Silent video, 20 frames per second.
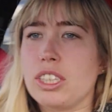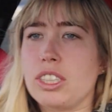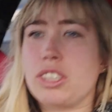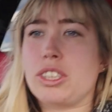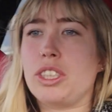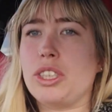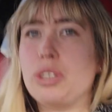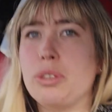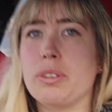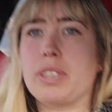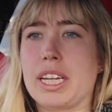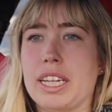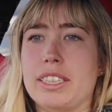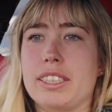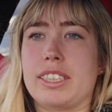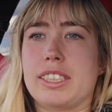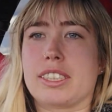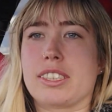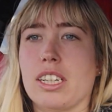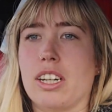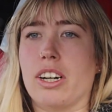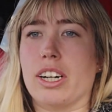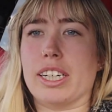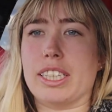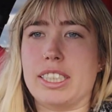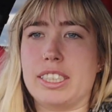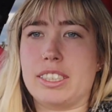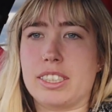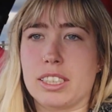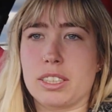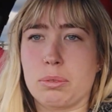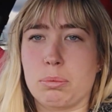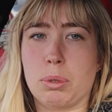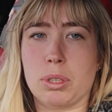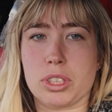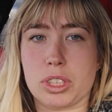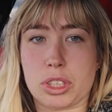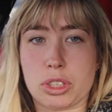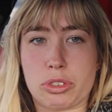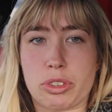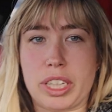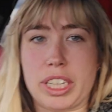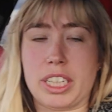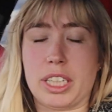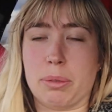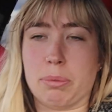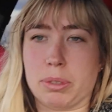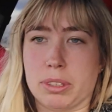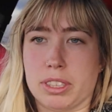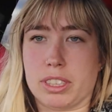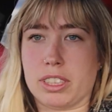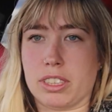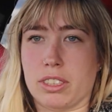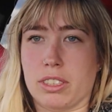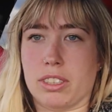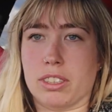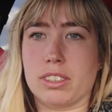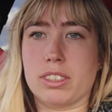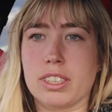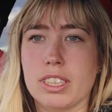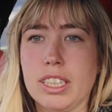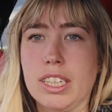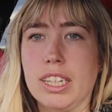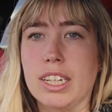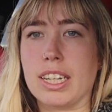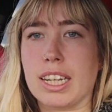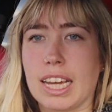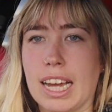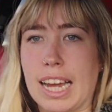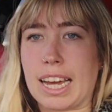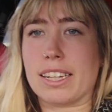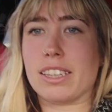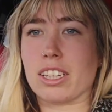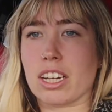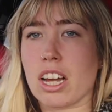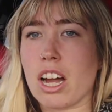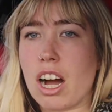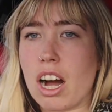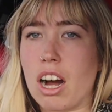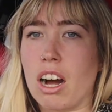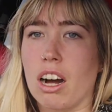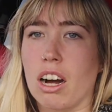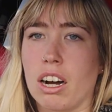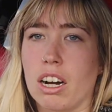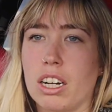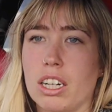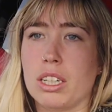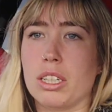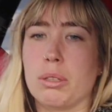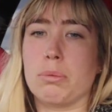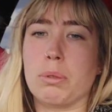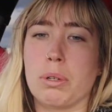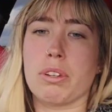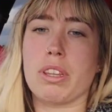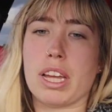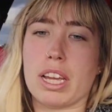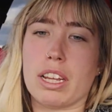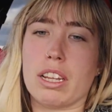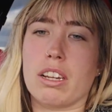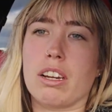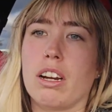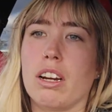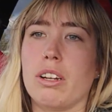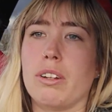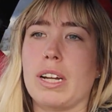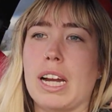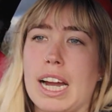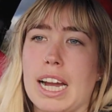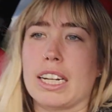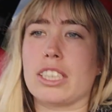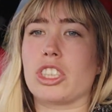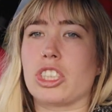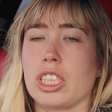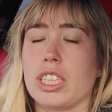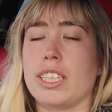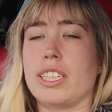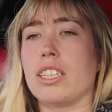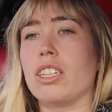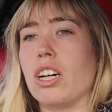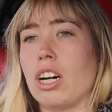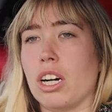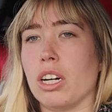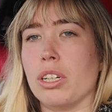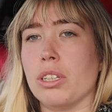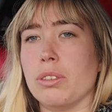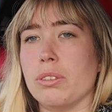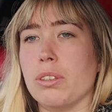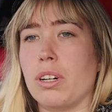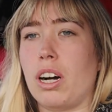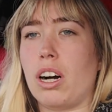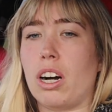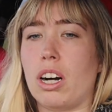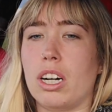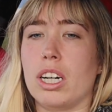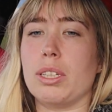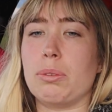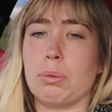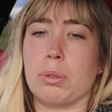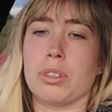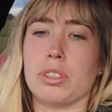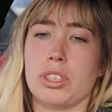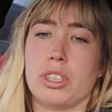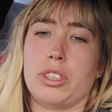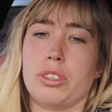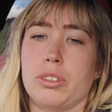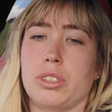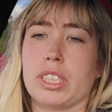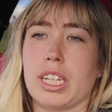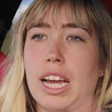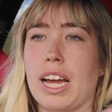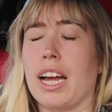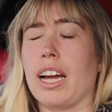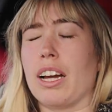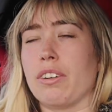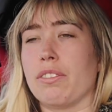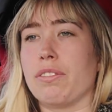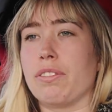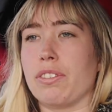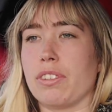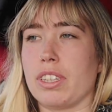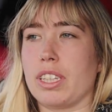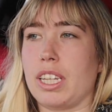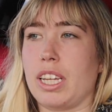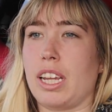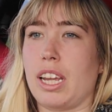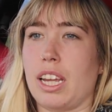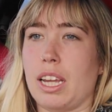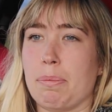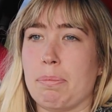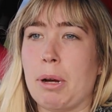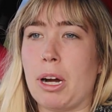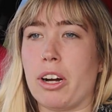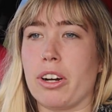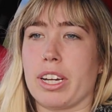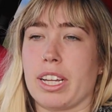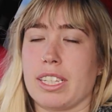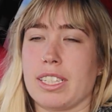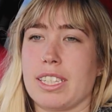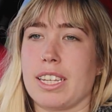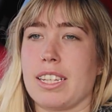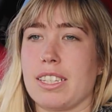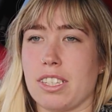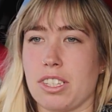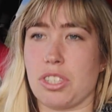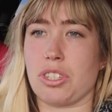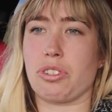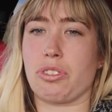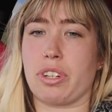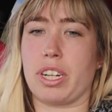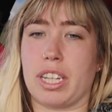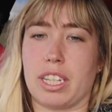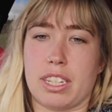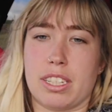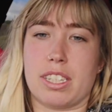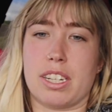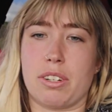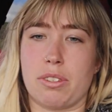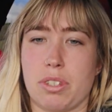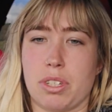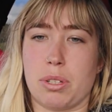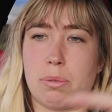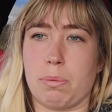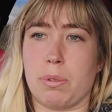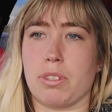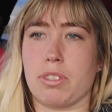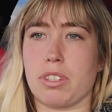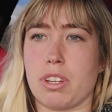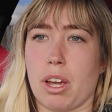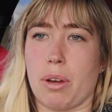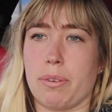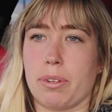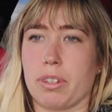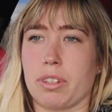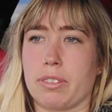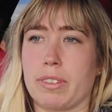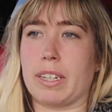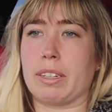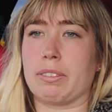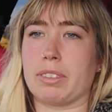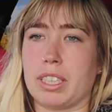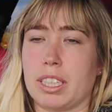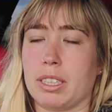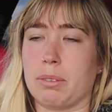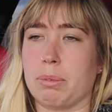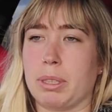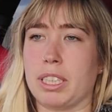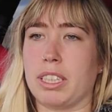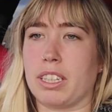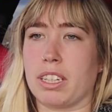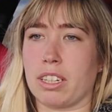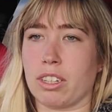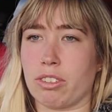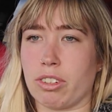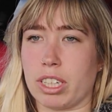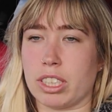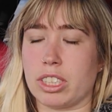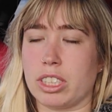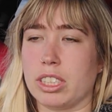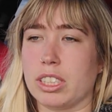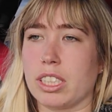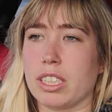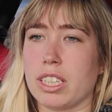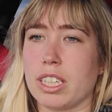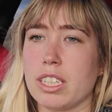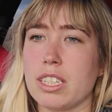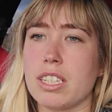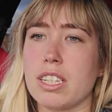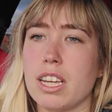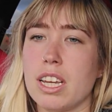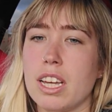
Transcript: you then decide what screen you want it on, and the car will then go, actually no, I want you to have the parking sensor screen that tells you what's going on around it and whether you're going to crash into things.